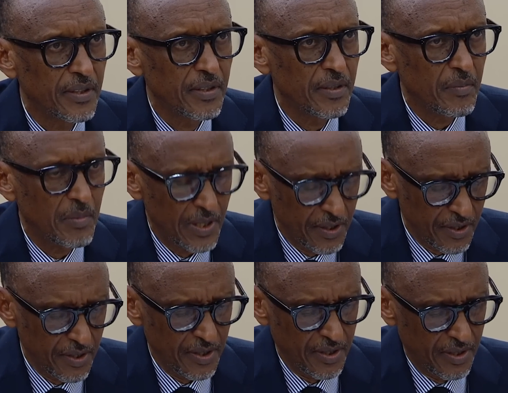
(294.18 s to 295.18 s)
not
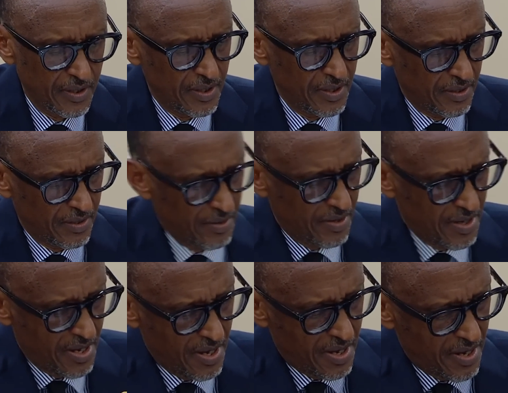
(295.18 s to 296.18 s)
intelligent for all
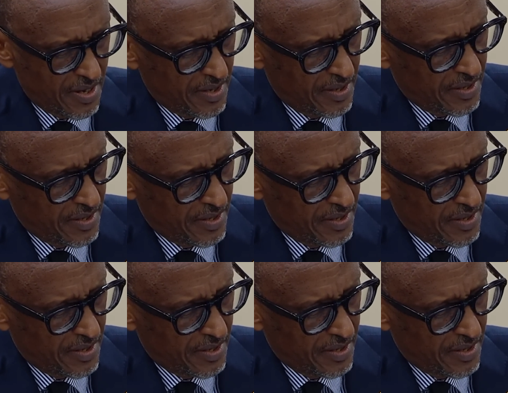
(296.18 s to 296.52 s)
54 African